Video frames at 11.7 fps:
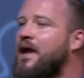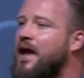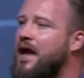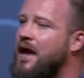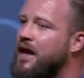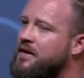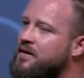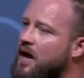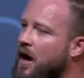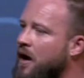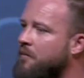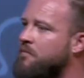And,
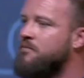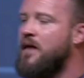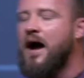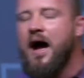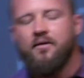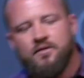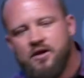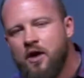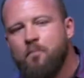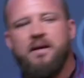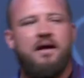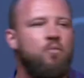
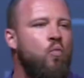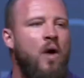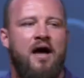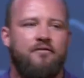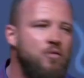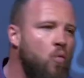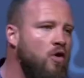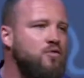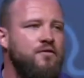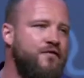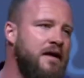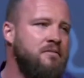having worked
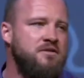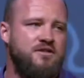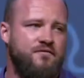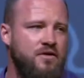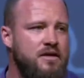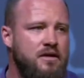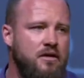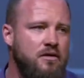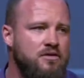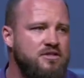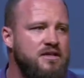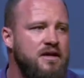with families for
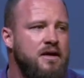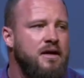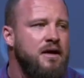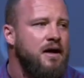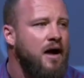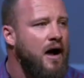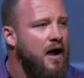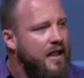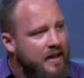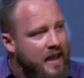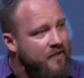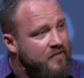years
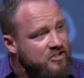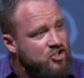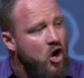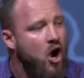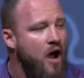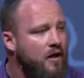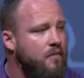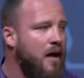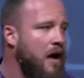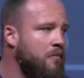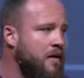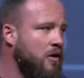and having taught
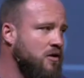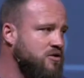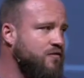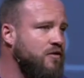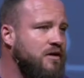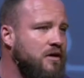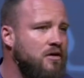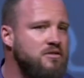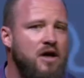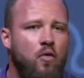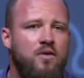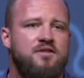about marriage for years,
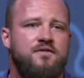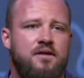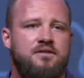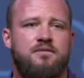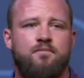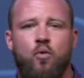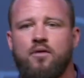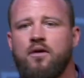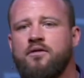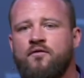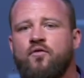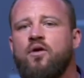I always feel it's important on
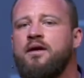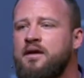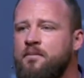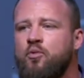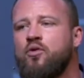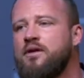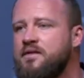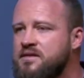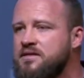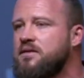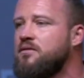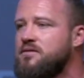the front end to put in
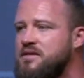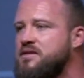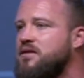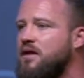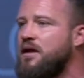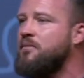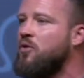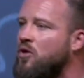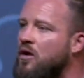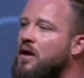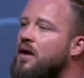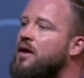this little
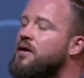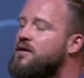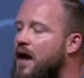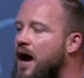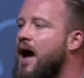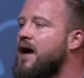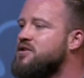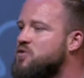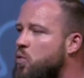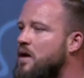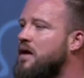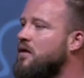disclaimer. God's
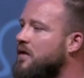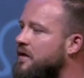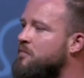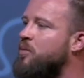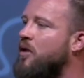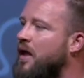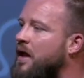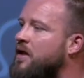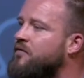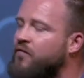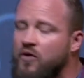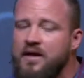will and plan
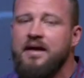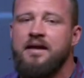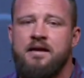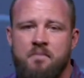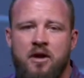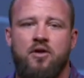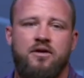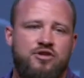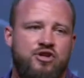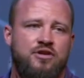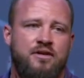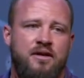for any
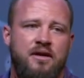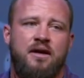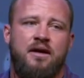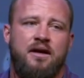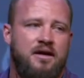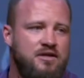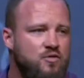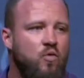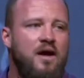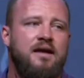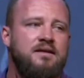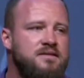marriage is
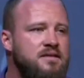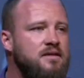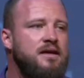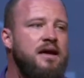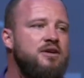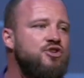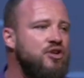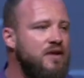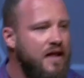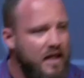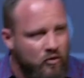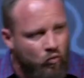reconciliation
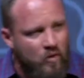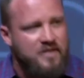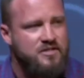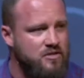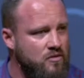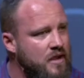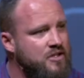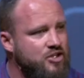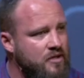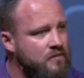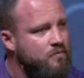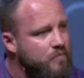and
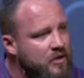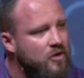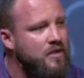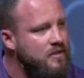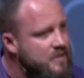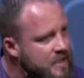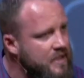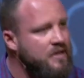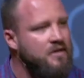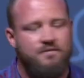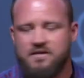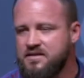restoration, period, end
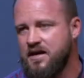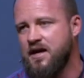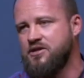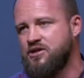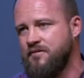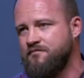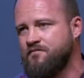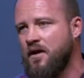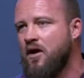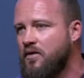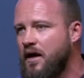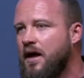of discussion,
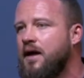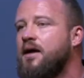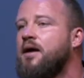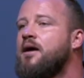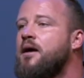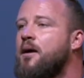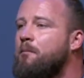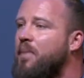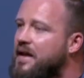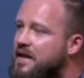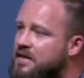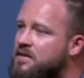okay?
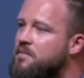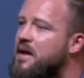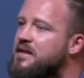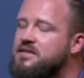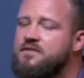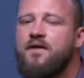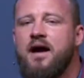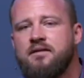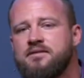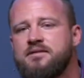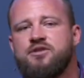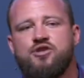But in domestic
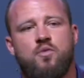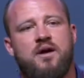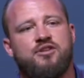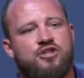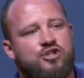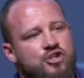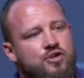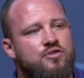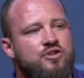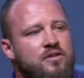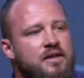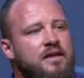violence situations,
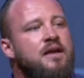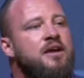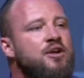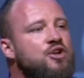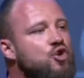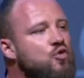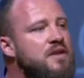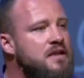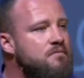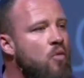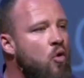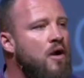usually you
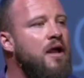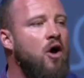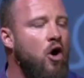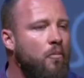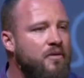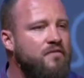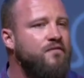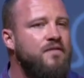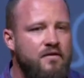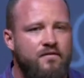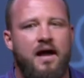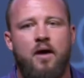need more help,
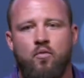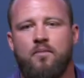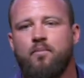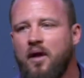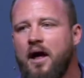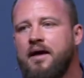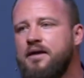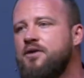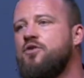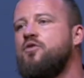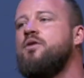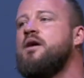if that would apply to
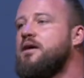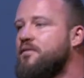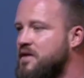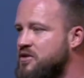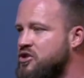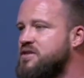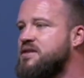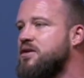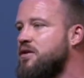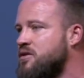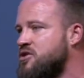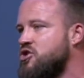you, than just
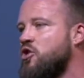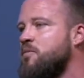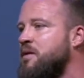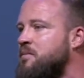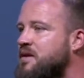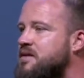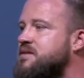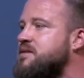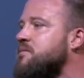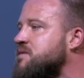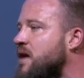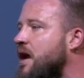hearing a sermon, because
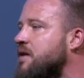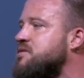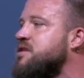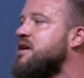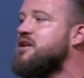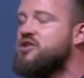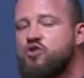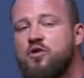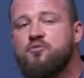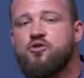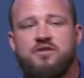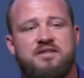sometimes
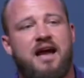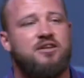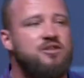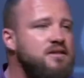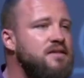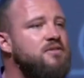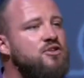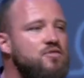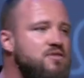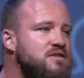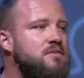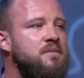scripture is actually
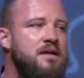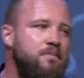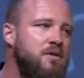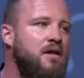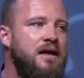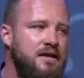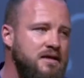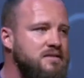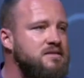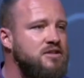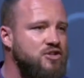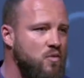used to manipulate in
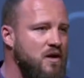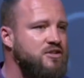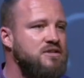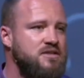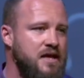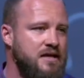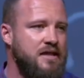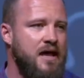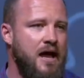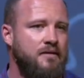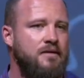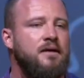situations like
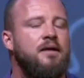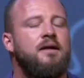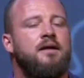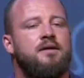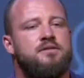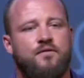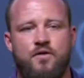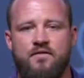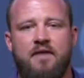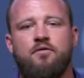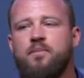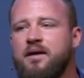that. So if you've
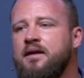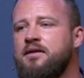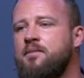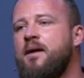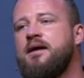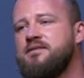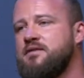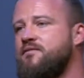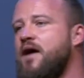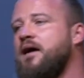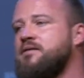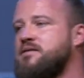ever been in a domestic
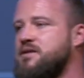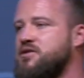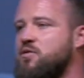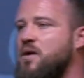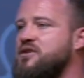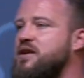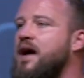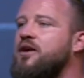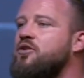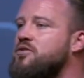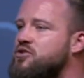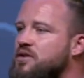violence situation, I
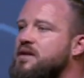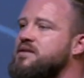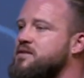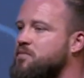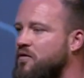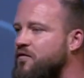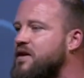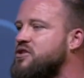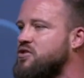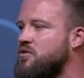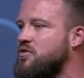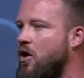encourage you to get some
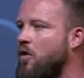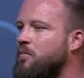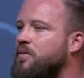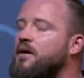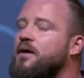professional help.